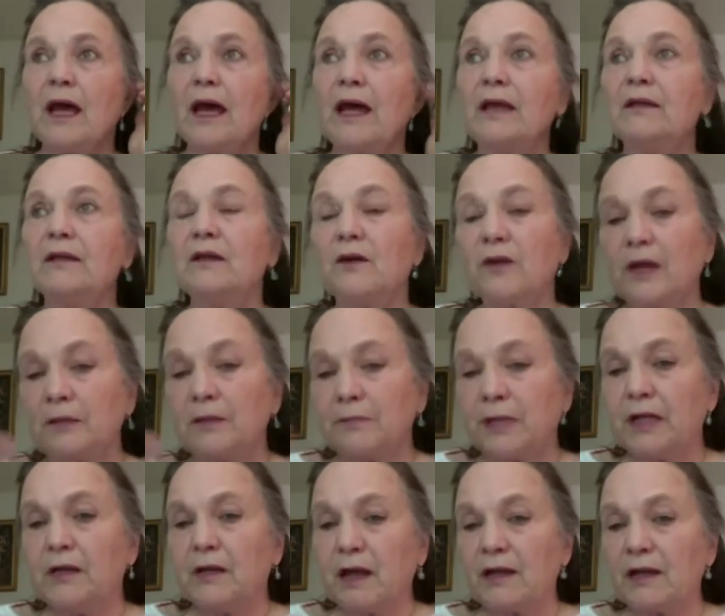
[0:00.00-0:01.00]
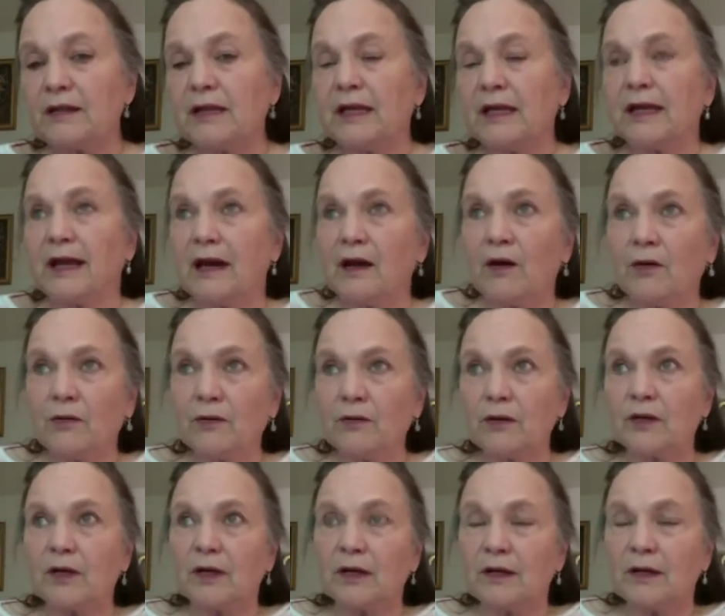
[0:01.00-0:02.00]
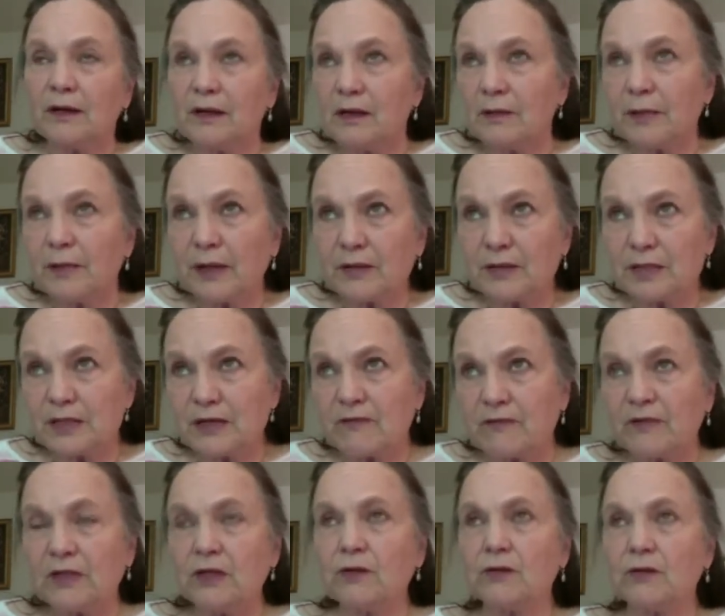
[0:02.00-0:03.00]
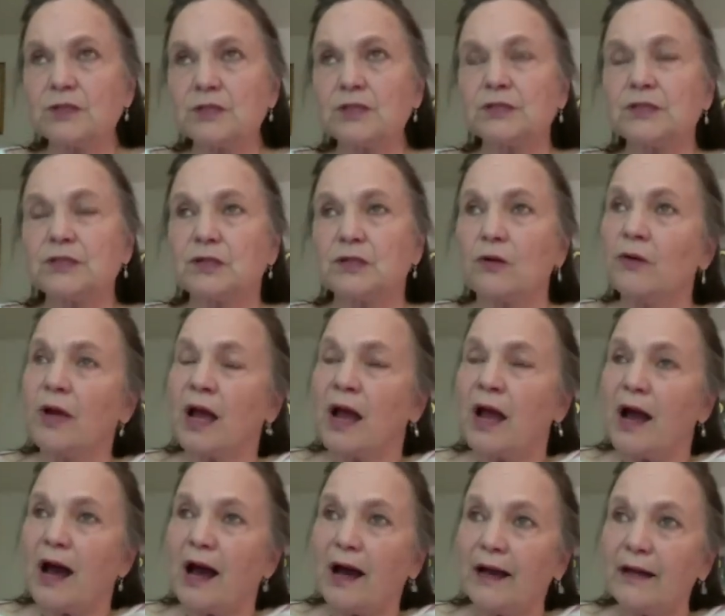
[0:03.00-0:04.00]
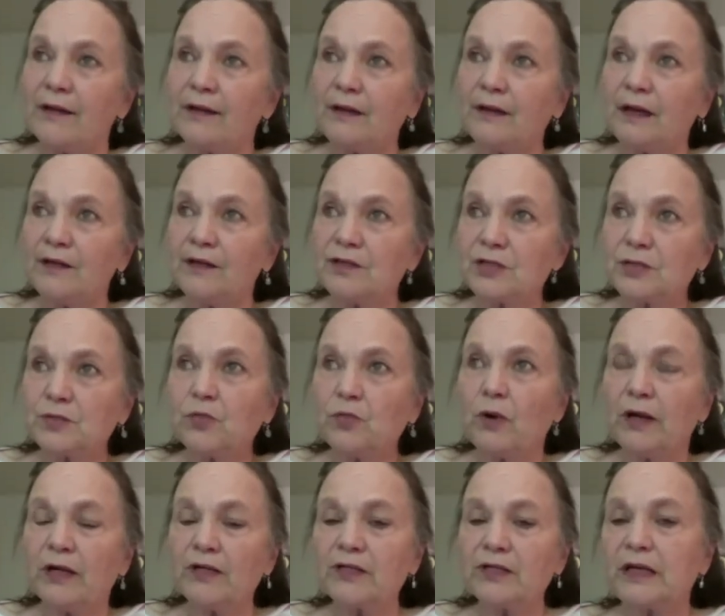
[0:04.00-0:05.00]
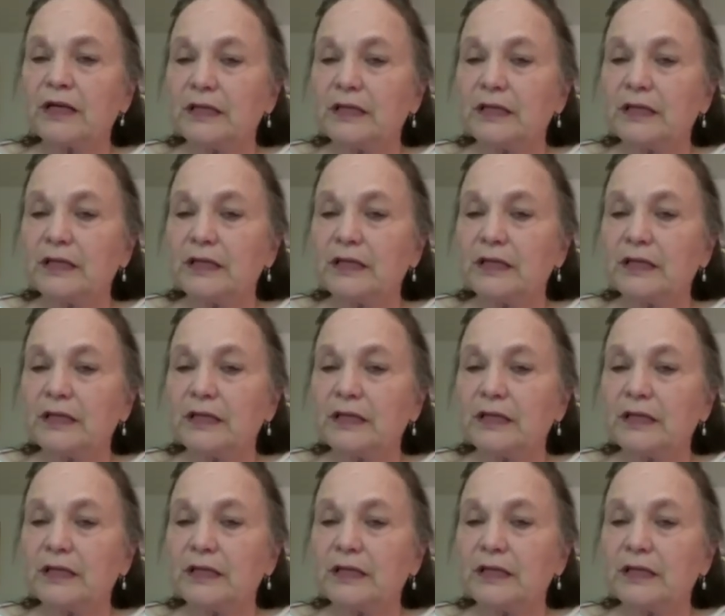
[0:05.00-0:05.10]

And there had been nothing out in about 7 years. And so I just wanted to